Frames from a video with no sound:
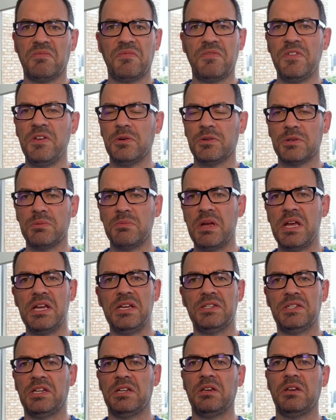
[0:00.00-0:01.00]
feels
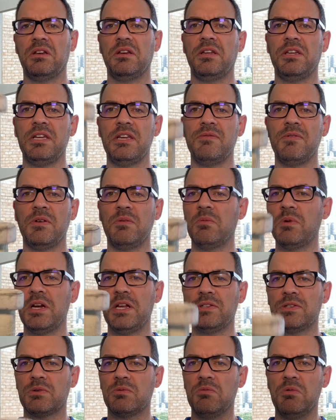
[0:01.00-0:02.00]
amazing, even when
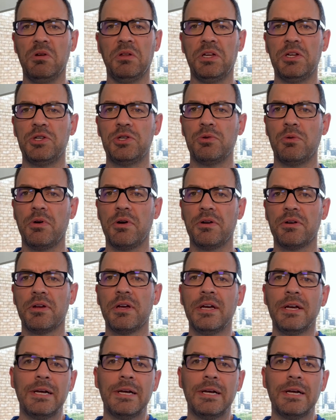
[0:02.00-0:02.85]
it's really short.